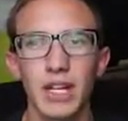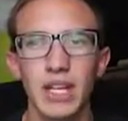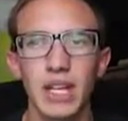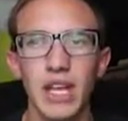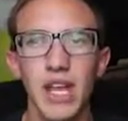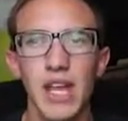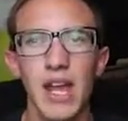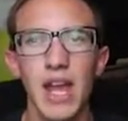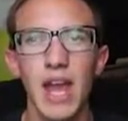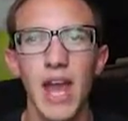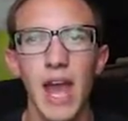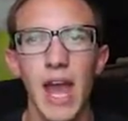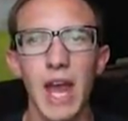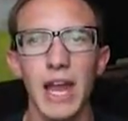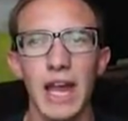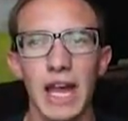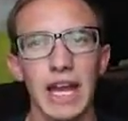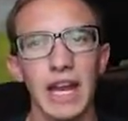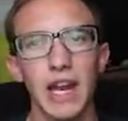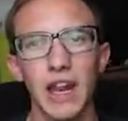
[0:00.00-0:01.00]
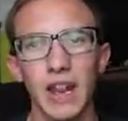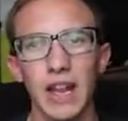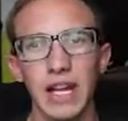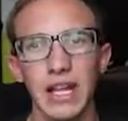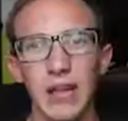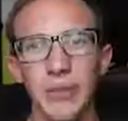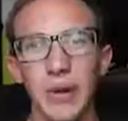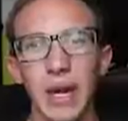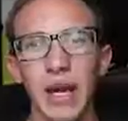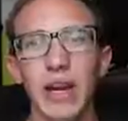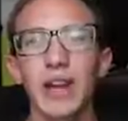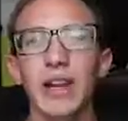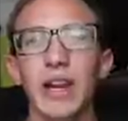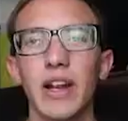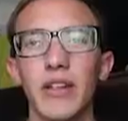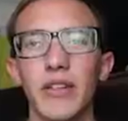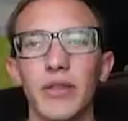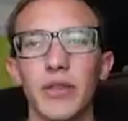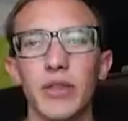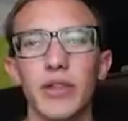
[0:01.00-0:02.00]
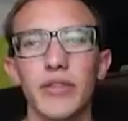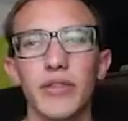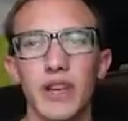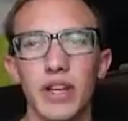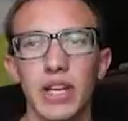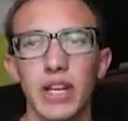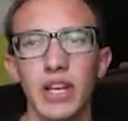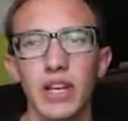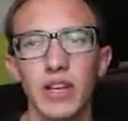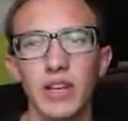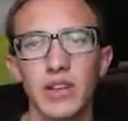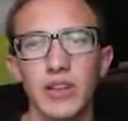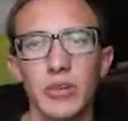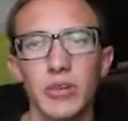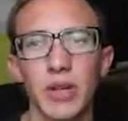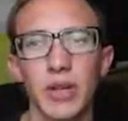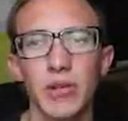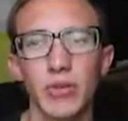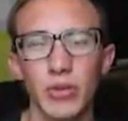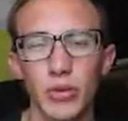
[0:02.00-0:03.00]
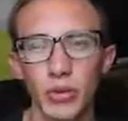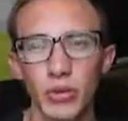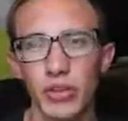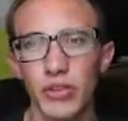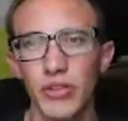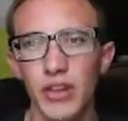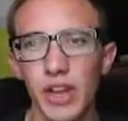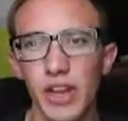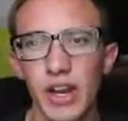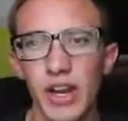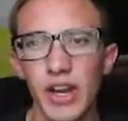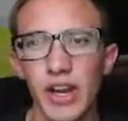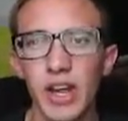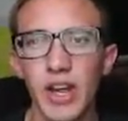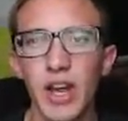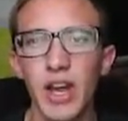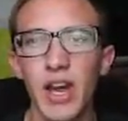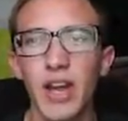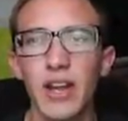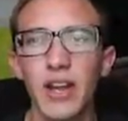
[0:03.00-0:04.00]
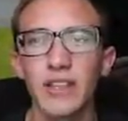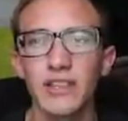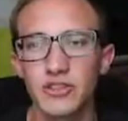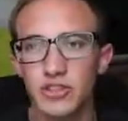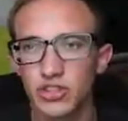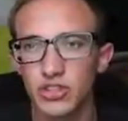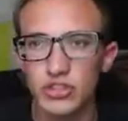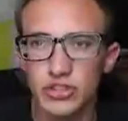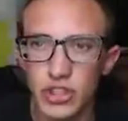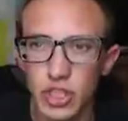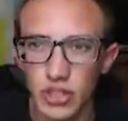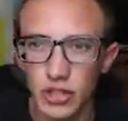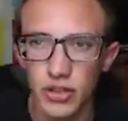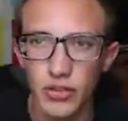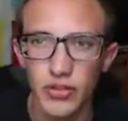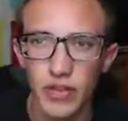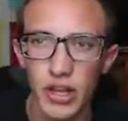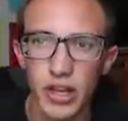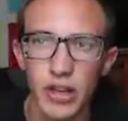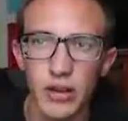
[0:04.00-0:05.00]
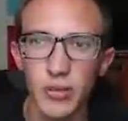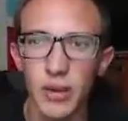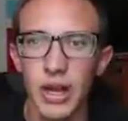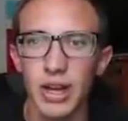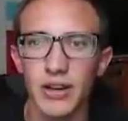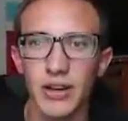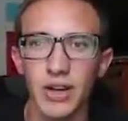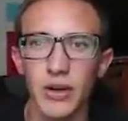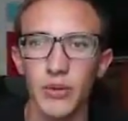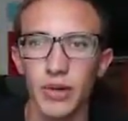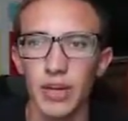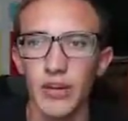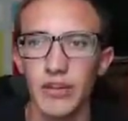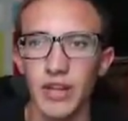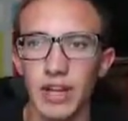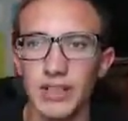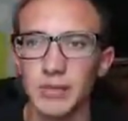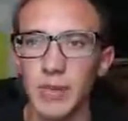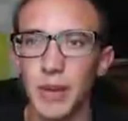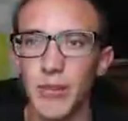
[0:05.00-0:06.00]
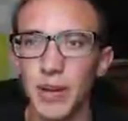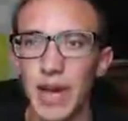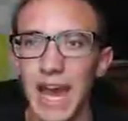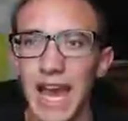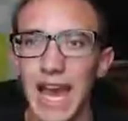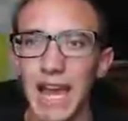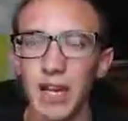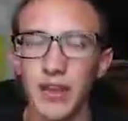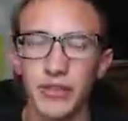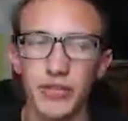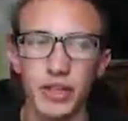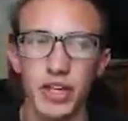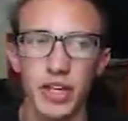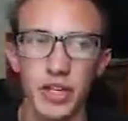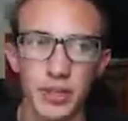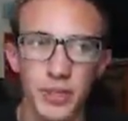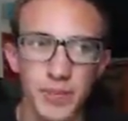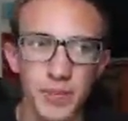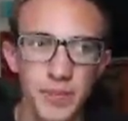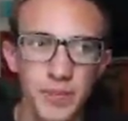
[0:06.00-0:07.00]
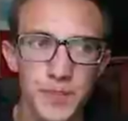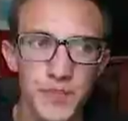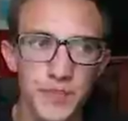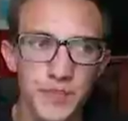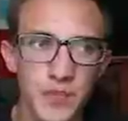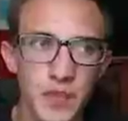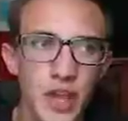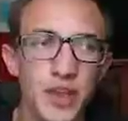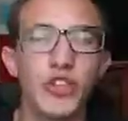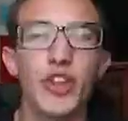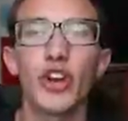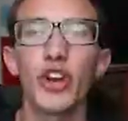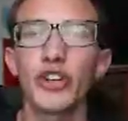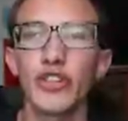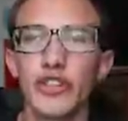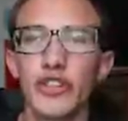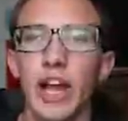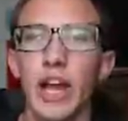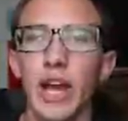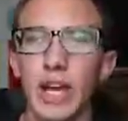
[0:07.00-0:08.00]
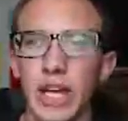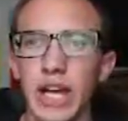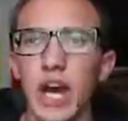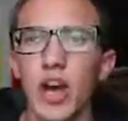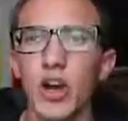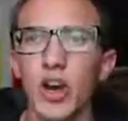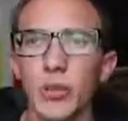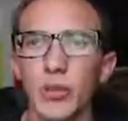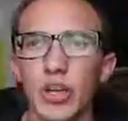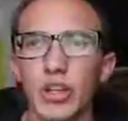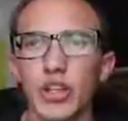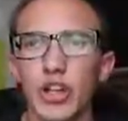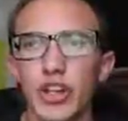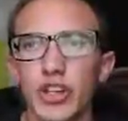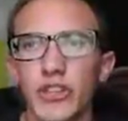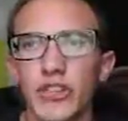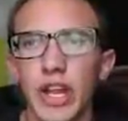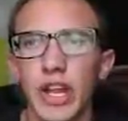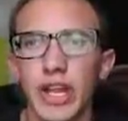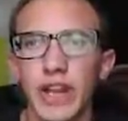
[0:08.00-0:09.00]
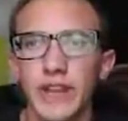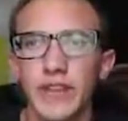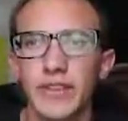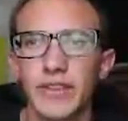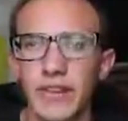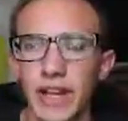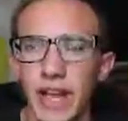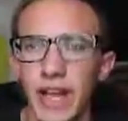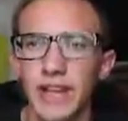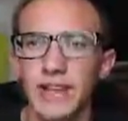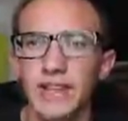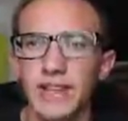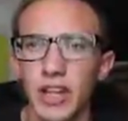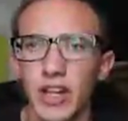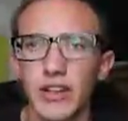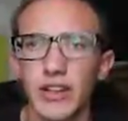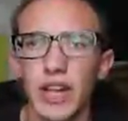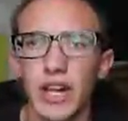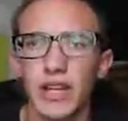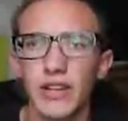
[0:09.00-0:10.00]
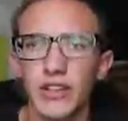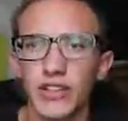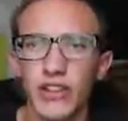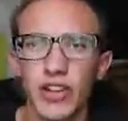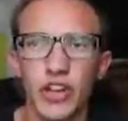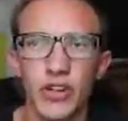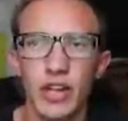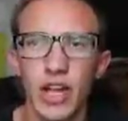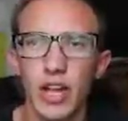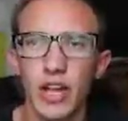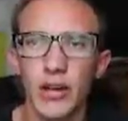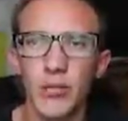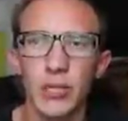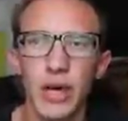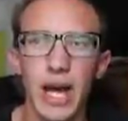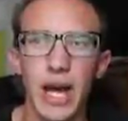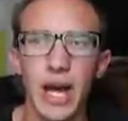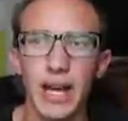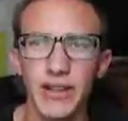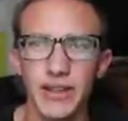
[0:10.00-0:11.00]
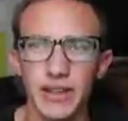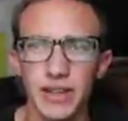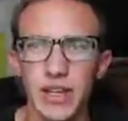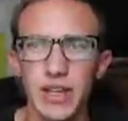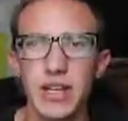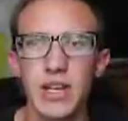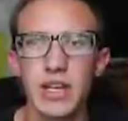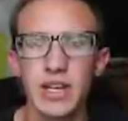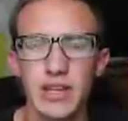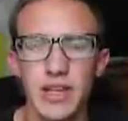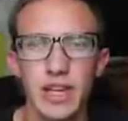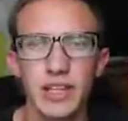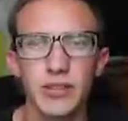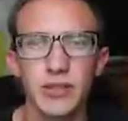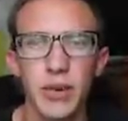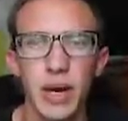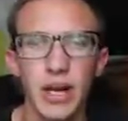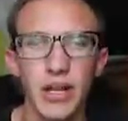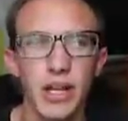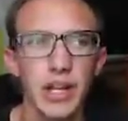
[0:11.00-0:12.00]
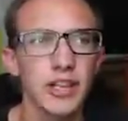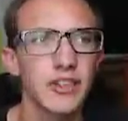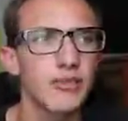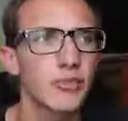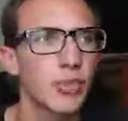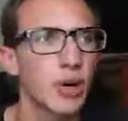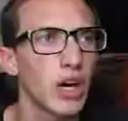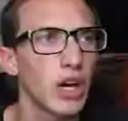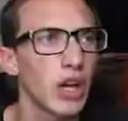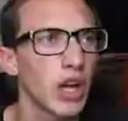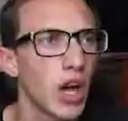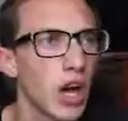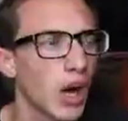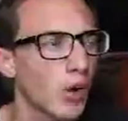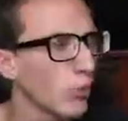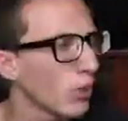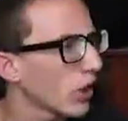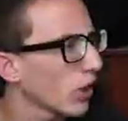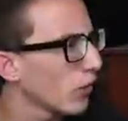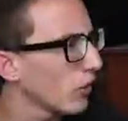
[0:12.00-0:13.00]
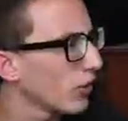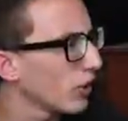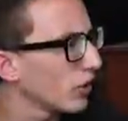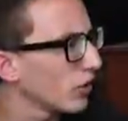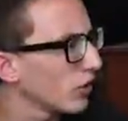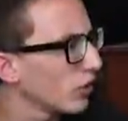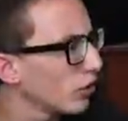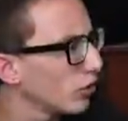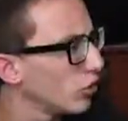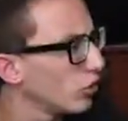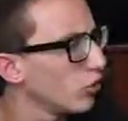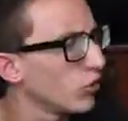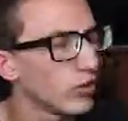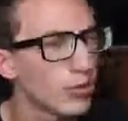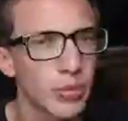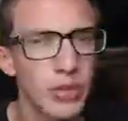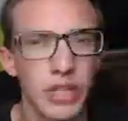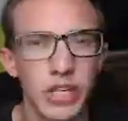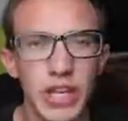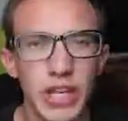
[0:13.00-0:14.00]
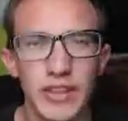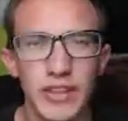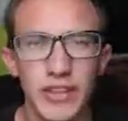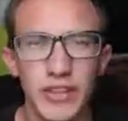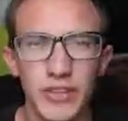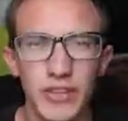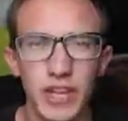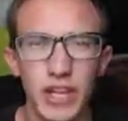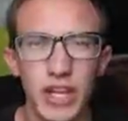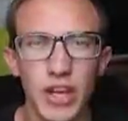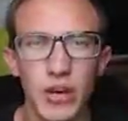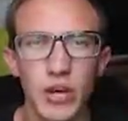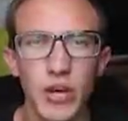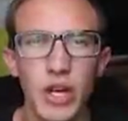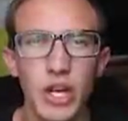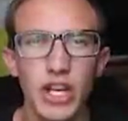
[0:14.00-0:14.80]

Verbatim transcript: me, and I kind of like the background. It's really funny, I can see Babe Ruth over there, and then shit over there in the background, whatever. That's my bag from Thursday. I got home on Thursday. Today's Sunday. It's still not unpacked. That's my life. But what I wanted to do was bring you guys this video